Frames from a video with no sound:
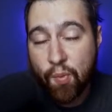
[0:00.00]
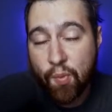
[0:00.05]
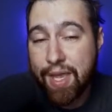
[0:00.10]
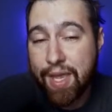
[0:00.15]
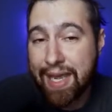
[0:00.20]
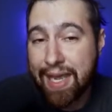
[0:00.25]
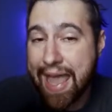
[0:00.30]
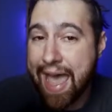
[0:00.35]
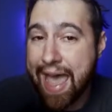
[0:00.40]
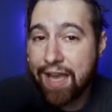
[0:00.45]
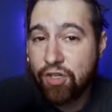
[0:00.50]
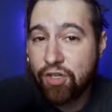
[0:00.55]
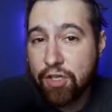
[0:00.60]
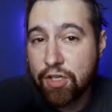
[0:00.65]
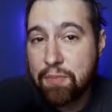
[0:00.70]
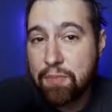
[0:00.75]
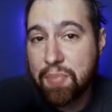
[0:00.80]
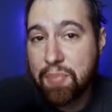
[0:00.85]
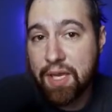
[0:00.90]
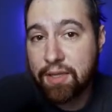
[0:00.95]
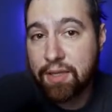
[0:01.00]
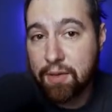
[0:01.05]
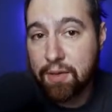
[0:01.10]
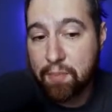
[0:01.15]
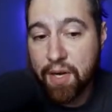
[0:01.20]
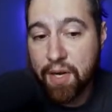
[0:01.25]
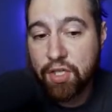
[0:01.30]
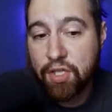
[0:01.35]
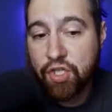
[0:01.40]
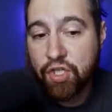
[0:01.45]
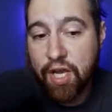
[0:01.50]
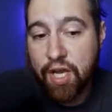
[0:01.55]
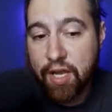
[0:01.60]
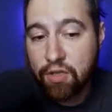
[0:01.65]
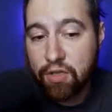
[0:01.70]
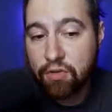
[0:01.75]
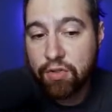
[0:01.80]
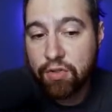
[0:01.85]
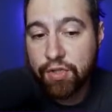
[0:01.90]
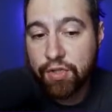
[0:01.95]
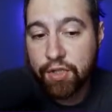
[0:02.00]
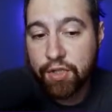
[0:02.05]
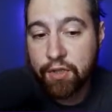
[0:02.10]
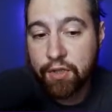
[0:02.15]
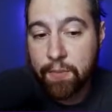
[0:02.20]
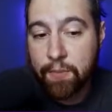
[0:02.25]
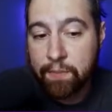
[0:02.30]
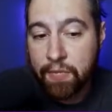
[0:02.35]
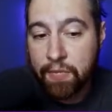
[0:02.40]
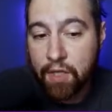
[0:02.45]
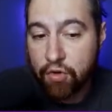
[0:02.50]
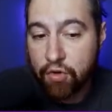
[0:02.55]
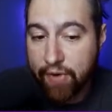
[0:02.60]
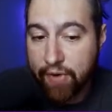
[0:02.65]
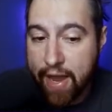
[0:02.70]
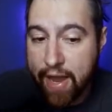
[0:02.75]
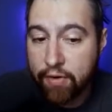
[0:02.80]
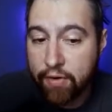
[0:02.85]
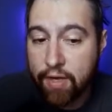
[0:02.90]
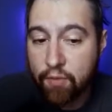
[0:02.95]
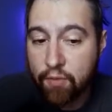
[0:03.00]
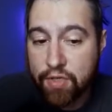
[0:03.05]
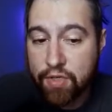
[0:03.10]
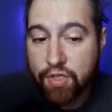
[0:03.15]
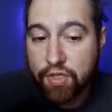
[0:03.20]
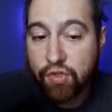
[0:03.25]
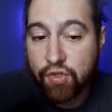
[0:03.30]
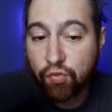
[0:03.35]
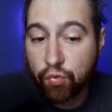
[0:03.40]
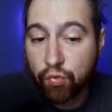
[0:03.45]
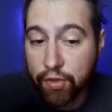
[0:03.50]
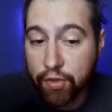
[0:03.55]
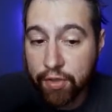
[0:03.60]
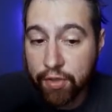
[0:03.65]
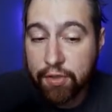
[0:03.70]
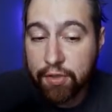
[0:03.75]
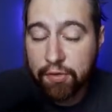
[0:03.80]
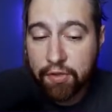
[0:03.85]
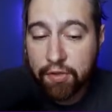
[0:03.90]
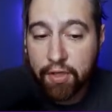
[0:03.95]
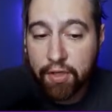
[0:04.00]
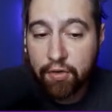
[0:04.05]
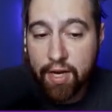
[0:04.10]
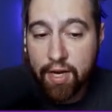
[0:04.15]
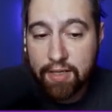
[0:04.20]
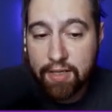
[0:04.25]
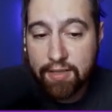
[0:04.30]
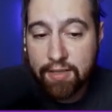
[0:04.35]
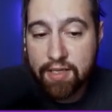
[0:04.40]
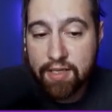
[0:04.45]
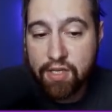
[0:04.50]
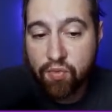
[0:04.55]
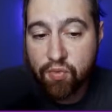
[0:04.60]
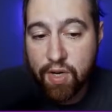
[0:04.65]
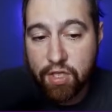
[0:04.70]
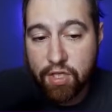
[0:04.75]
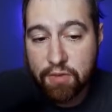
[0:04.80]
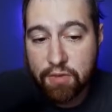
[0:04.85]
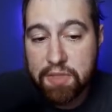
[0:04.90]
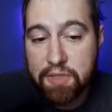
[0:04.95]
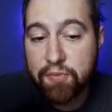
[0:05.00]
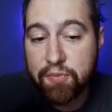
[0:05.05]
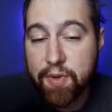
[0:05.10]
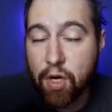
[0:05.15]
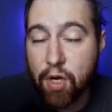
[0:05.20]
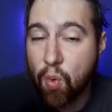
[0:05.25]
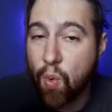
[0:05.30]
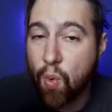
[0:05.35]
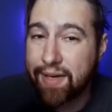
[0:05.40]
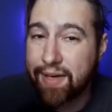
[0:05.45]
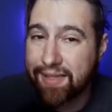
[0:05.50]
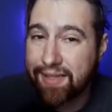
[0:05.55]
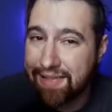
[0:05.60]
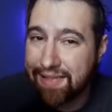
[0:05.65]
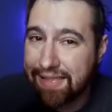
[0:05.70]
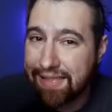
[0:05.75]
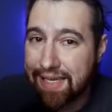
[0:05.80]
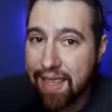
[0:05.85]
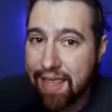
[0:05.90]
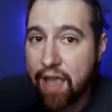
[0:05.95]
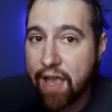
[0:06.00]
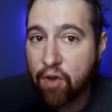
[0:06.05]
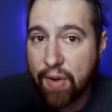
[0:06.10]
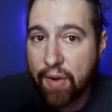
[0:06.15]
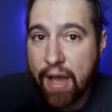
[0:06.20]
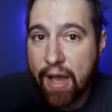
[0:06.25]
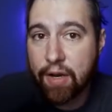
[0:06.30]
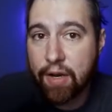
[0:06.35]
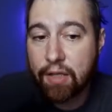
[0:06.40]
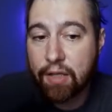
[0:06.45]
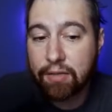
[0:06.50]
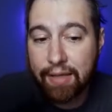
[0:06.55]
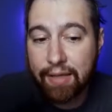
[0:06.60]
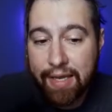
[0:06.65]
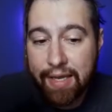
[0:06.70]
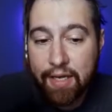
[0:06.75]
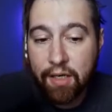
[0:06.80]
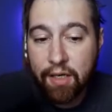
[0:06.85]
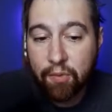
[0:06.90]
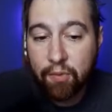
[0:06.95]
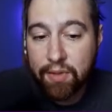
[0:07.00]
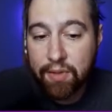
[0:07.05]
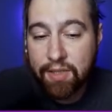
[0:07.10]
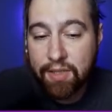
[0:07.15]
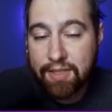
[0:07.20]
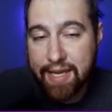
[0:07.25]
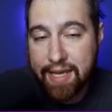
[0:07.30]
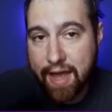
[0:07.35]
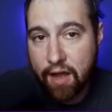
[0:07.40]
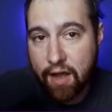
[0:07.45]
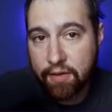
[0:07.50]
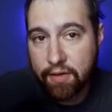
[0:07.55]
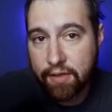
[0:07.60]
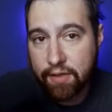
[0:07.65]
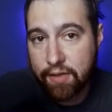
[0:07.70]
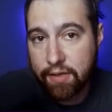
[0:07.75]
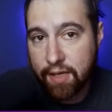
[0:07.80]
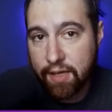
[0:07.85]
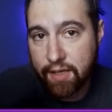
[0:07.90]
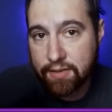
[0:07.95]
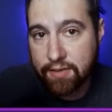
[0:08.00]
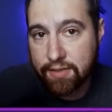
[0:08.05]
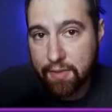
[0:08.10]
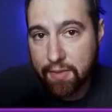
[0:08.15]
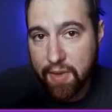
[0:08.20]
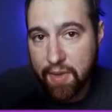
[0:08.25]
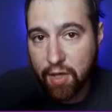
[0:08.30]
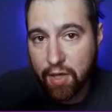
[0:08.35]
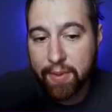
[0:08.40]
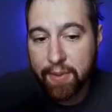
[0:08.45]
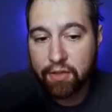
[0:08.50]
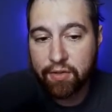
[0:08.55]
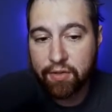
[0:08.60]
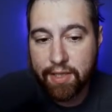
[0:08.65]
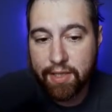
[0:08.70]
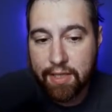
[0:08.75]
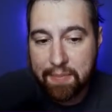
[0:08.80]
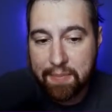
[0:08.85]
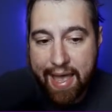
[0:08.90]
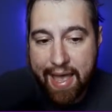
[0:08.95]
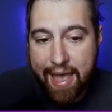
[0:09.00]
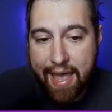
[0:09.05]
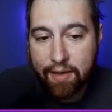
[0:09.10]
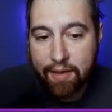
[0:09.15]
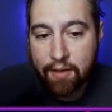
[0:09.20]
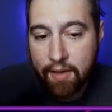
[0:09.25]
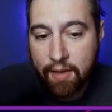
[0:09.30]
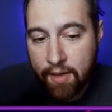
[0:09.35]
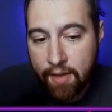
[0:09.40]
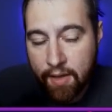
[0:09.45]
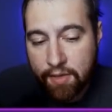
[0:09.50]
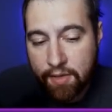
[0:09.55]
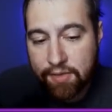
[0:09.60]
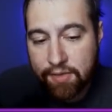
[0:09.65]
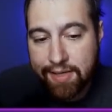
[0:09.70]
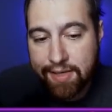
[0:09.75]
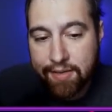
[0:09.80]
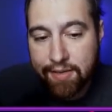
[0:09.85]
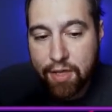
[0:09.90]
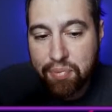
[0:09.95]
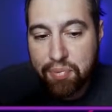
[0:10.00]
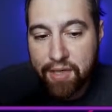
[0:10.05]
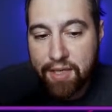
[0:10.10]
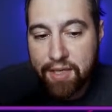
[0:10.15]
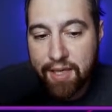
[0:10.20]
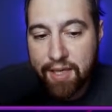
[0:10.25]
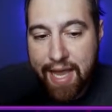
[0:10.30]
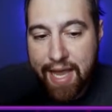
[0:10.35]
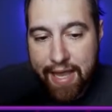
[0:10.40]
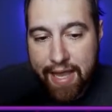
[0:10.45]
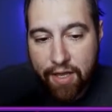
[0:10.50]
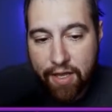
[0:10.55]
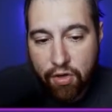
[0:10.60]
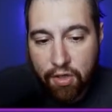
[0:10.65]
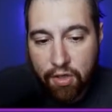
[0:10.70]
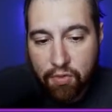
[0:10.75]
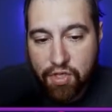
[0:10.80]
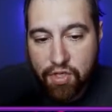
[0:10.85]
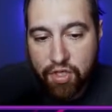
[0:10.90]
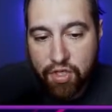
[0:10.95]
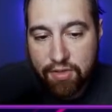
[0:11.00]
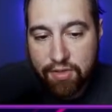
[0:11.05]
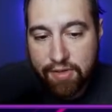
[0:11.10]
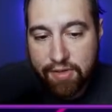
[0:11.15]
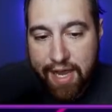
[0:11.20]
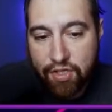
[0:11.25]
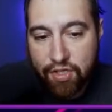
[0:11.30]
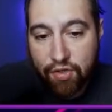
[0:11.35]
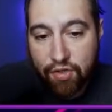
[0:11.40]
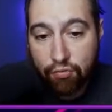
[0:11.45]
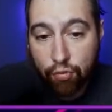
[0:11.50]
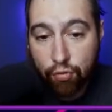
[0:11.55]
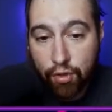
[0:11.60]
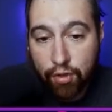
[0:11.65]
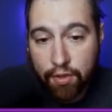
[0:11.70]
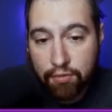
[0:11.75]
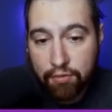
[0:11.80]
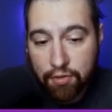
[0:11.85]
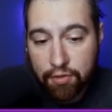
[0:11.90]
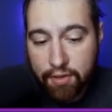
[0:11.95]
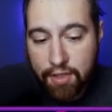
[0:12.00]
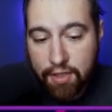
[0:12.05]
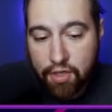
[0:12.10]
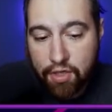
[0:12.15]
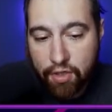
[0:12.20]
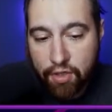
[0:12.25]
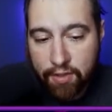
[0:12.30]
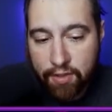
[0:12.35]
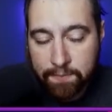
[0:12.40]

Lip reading: actually beat the Mudshot user Groudon, which is really, really great in a situation because we don't want to see that Groudon later with the Dialga and the Melmetal in the back. So now they bring in the Kyogre, which is actually really, really good.